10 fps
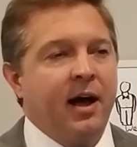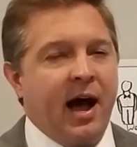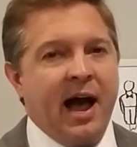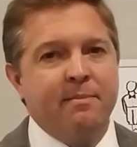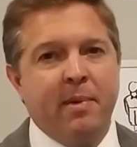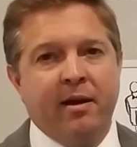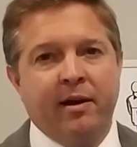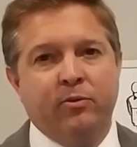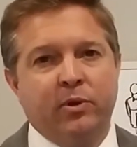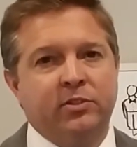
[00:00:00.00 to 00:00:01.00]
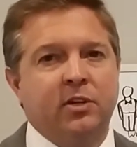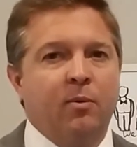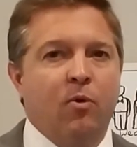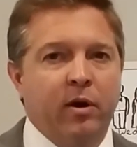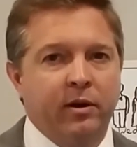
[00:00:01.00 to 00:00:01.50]
I married with
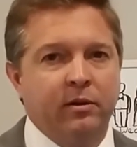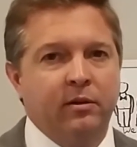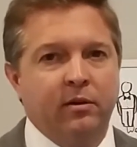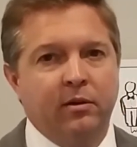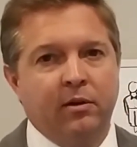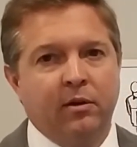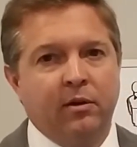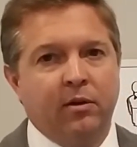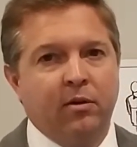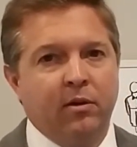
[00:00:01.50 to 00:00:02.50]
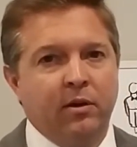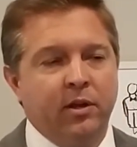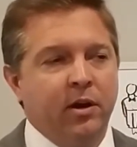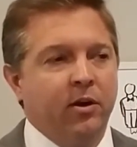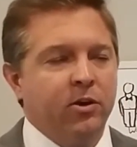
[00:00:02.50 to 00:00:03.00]
someone.
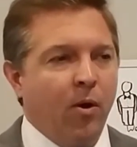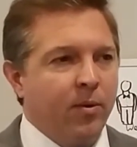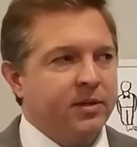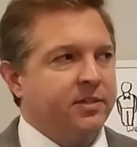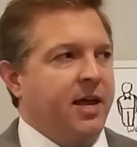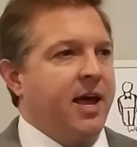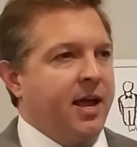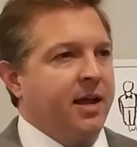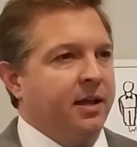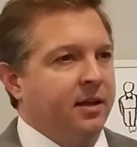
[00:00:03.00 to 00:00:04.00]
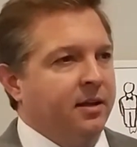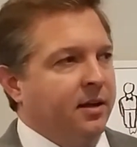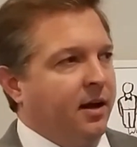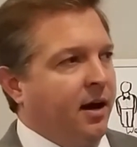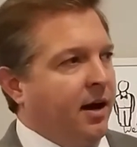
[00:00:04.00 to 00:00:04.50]
You know, you always say
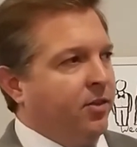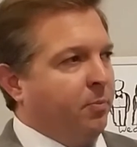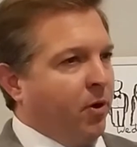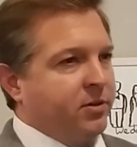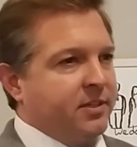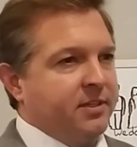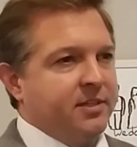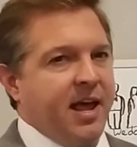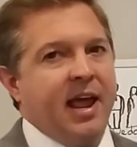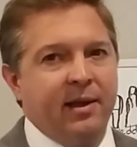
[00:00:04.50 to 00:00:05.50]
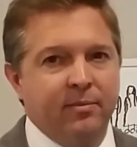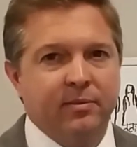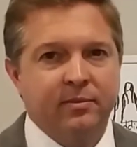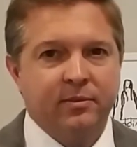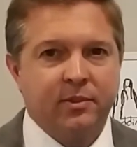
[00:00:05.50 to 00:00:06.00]
the person's name.
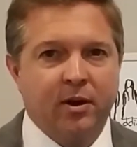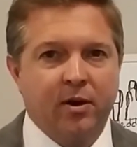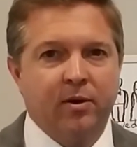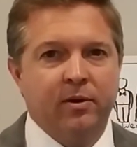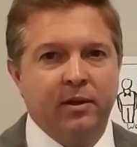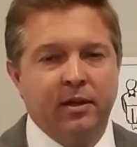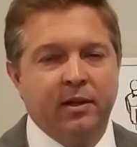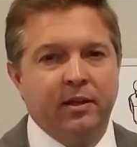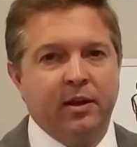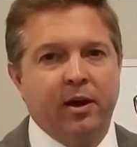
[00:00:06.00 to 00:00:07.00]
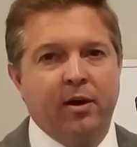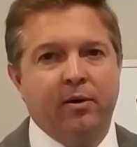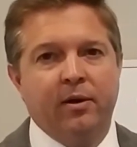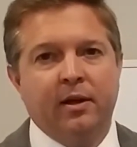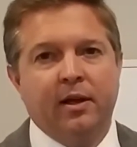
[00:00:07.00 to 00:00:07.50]
So, you
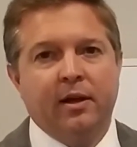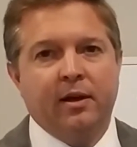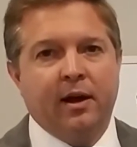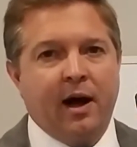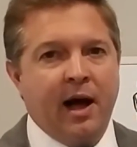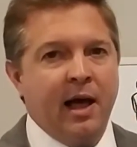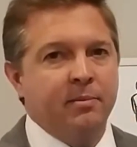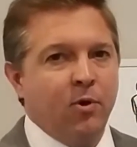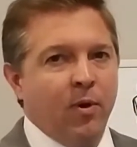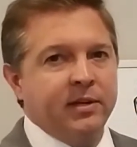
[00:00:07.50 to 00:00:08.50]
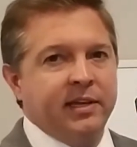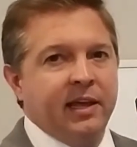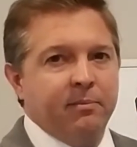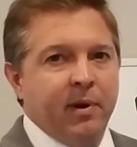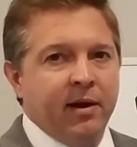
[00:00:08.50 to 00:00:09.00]
know, I am going to
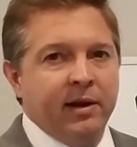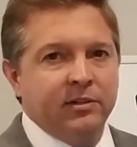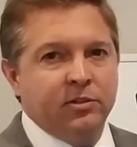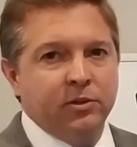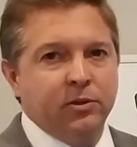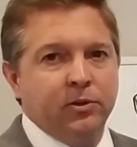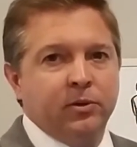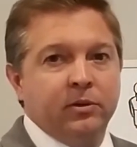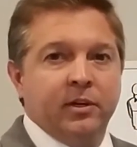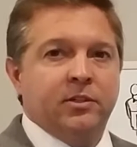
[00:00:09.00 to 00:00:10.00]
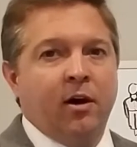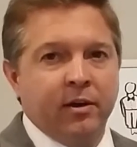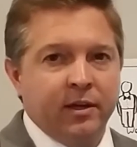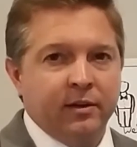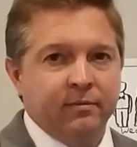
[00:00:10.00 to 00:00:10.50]
get married to
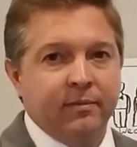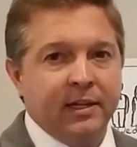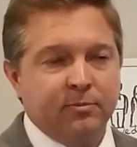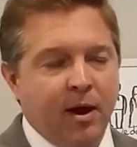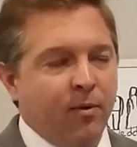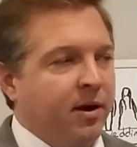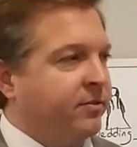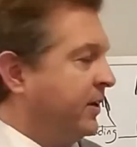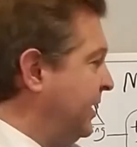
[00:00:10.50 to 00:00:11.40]
Natalia. That's my wife.